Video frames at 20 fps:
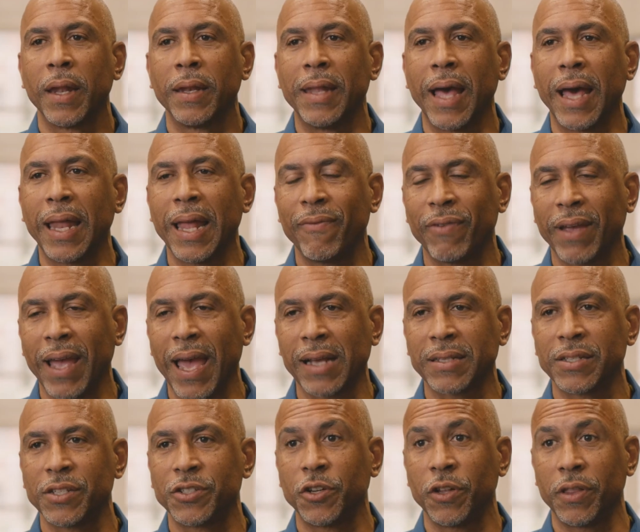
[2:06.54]
Not having
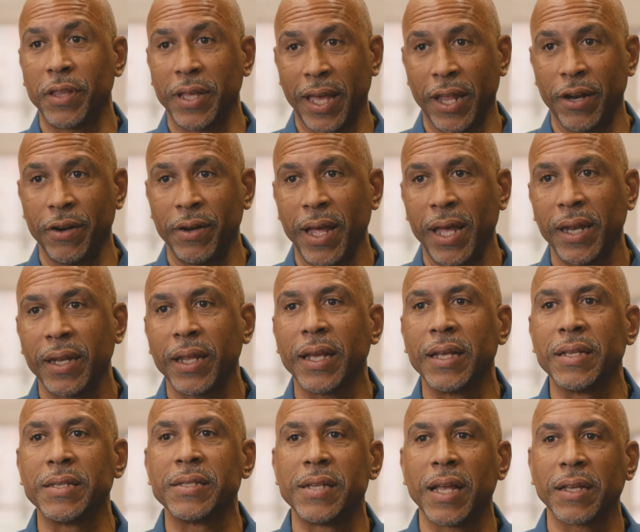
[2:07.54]
access to the internet
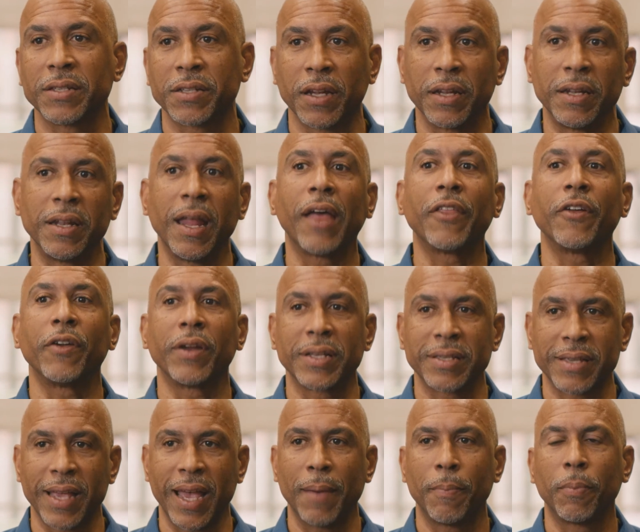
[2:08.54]
is just another
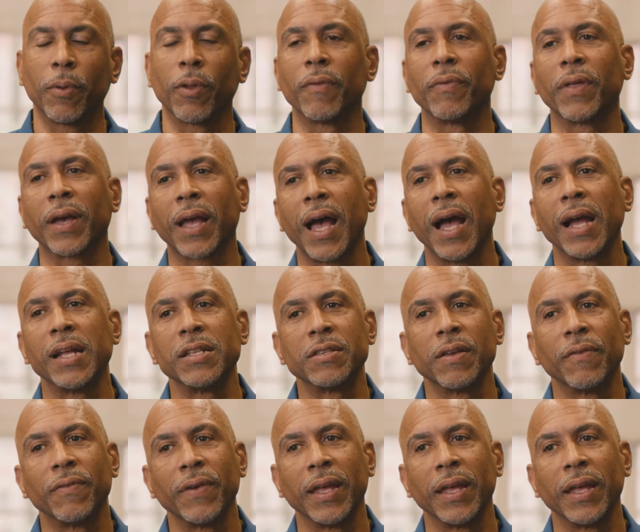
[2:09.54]
example of the kinds of